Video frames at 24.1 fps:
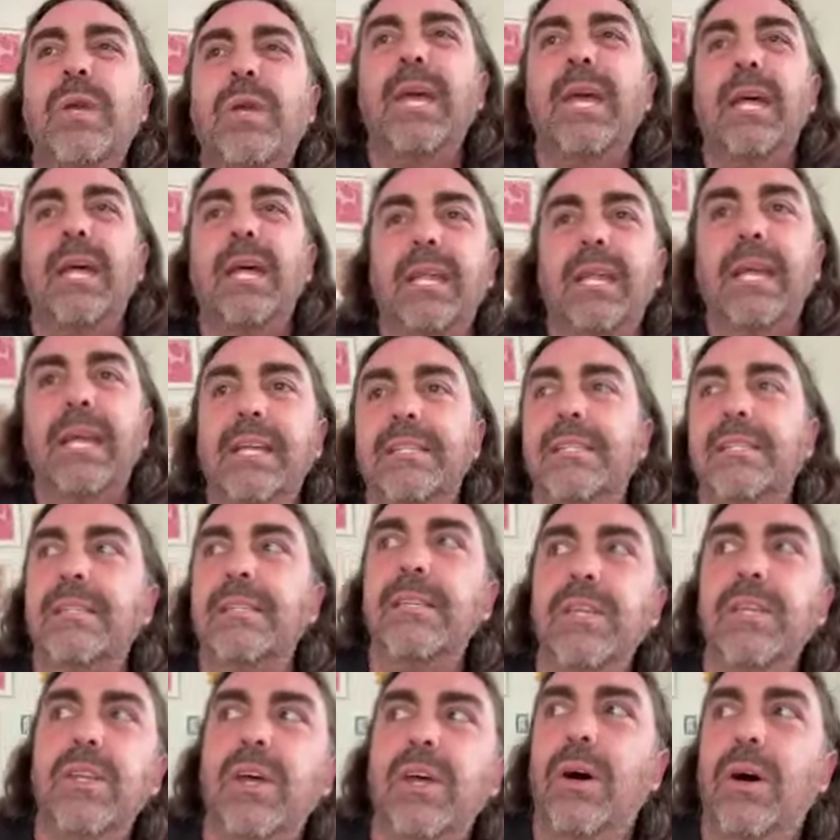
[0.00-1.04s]
can't like it,
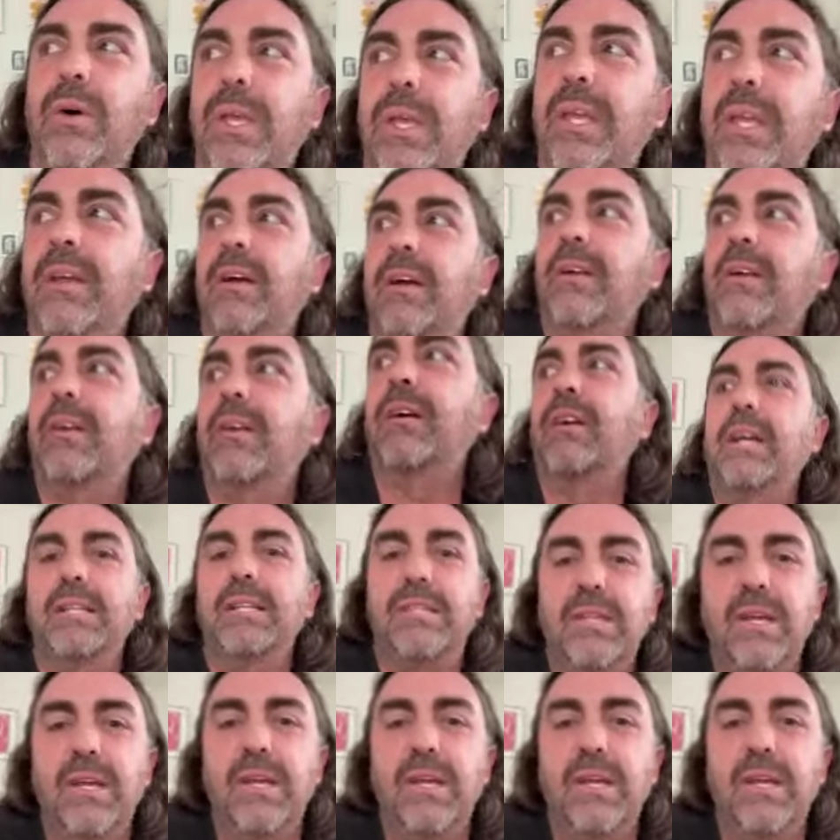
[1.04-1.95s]
you know, here it's,